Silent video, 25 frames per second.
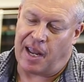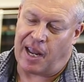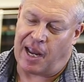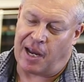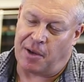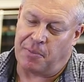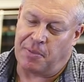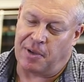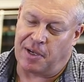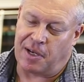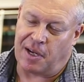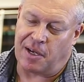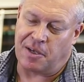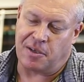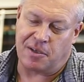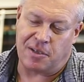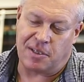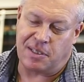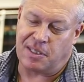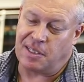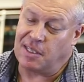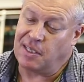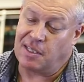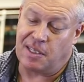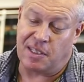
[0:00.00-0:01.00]
and we're going
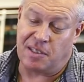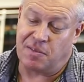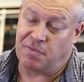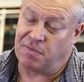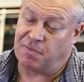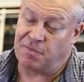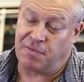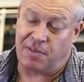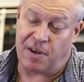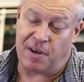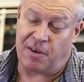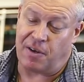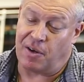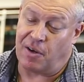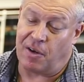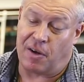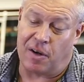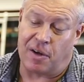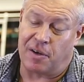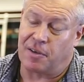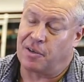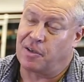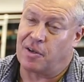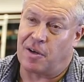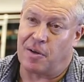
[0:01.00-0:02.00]
to see these very
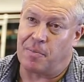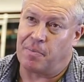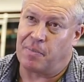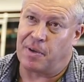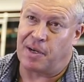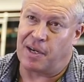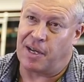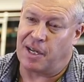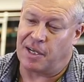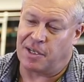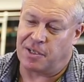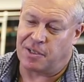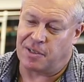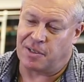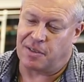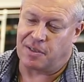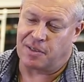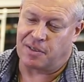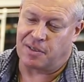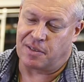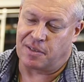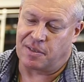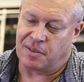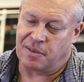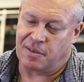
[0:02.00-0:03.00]
odd
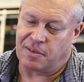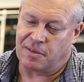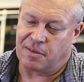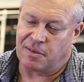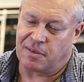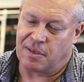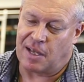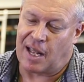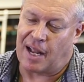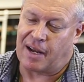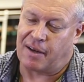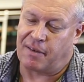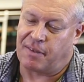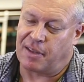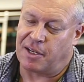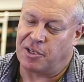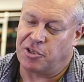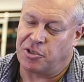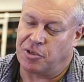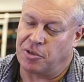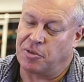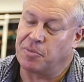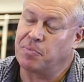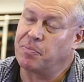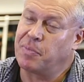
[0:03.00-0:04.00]
combinations, like they
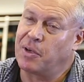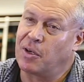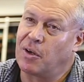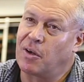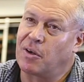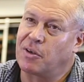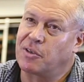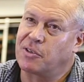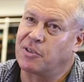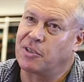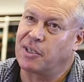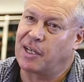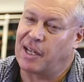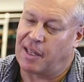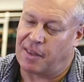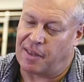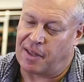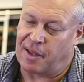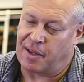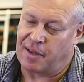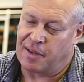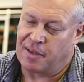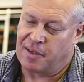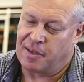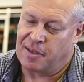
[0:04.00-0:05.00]
shouldn't belong
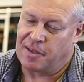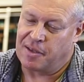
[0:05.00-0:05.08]
together,